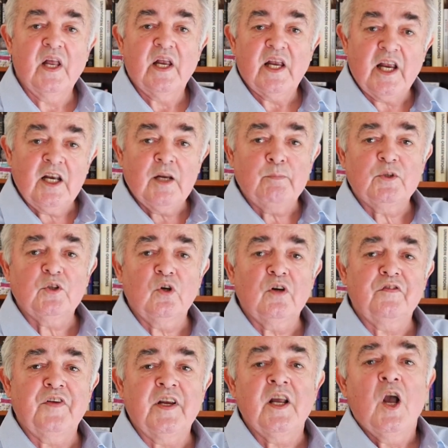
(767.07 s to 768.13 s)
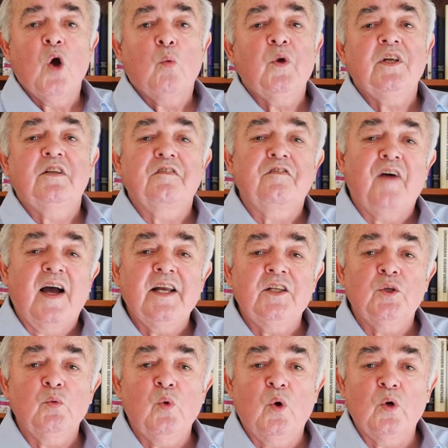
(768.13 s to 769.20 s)
In observing, we divide
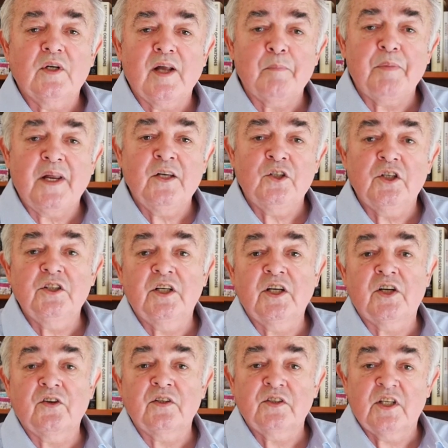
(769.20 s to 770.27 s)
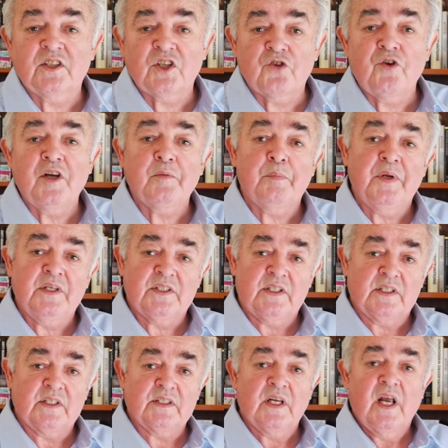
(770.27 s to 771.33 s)
the world up into discrete
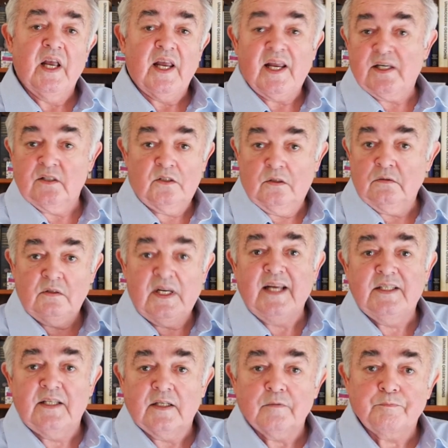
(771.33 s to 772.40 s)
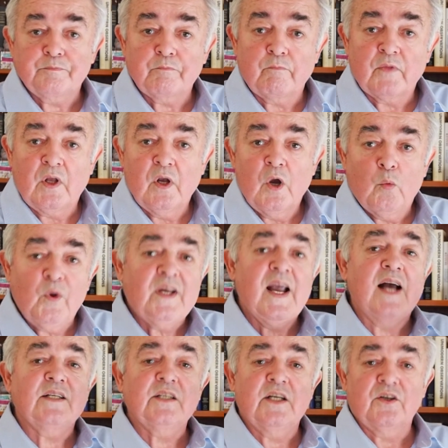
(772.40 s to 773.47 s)
pieces, into data. We
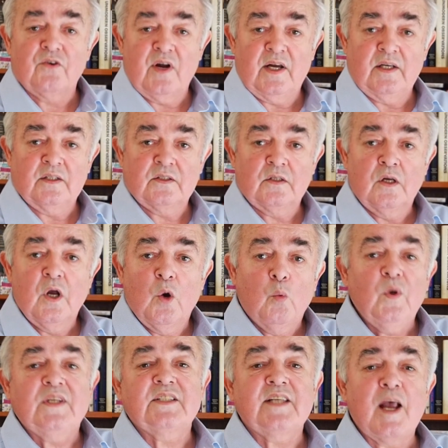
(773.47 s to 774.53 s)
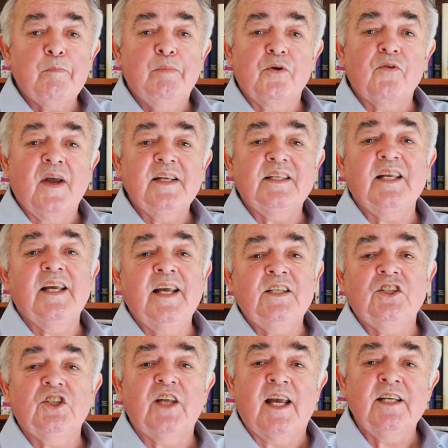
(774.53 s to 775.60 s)
categorize. We separate
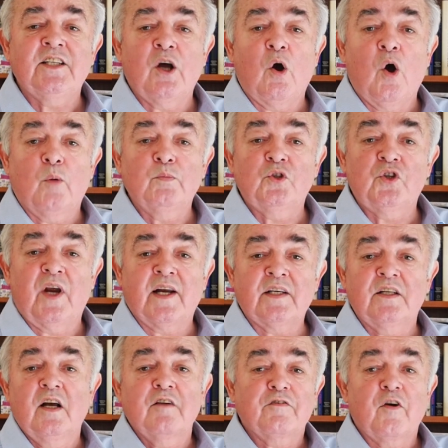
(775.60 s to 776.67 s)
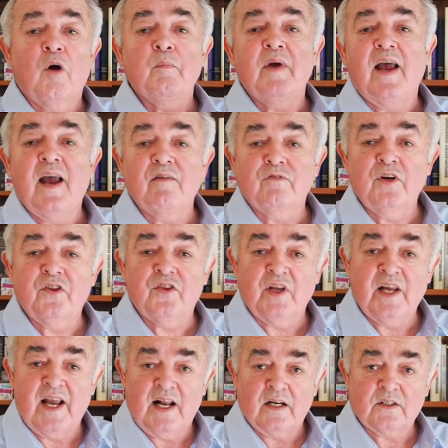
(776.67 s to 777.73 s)
each data object from everything
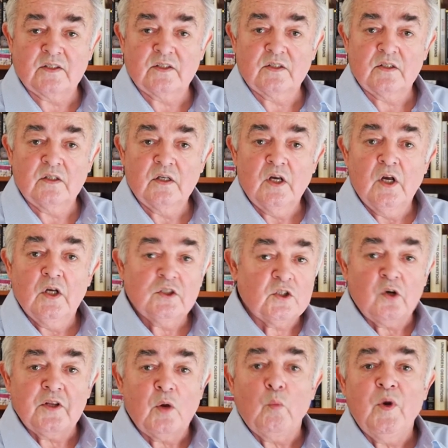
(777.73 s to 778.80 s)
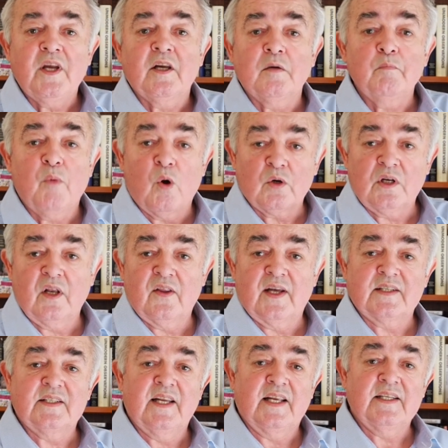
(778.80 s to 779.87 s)
else, so that we can model
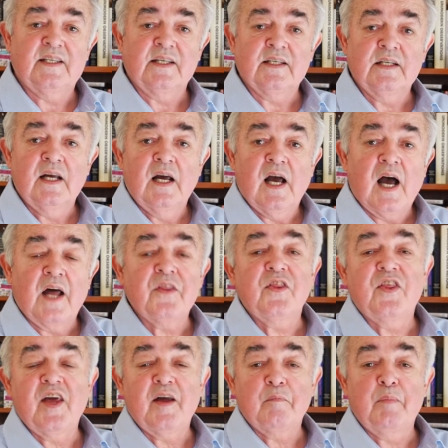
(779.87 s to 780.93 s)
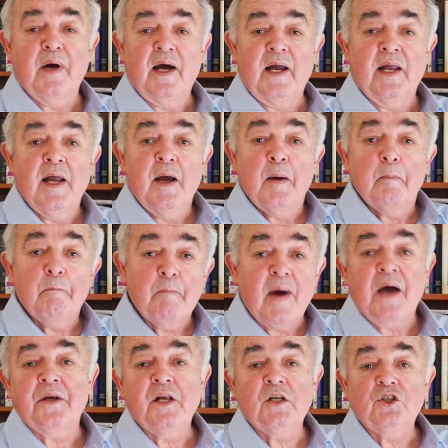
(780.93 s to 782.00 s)
that data and thereby
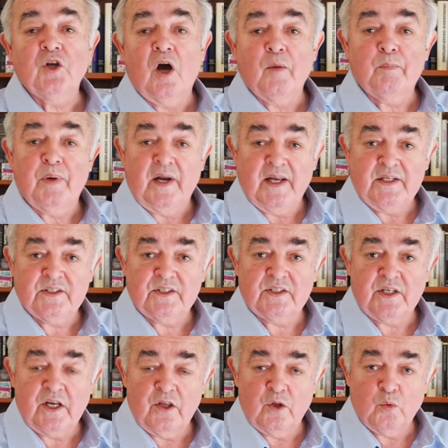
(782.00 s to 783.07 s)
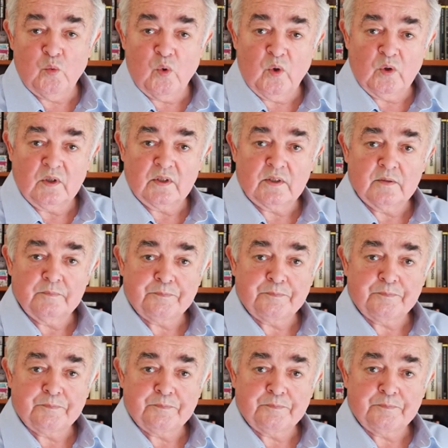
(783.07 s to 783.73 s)
manage our place in the world.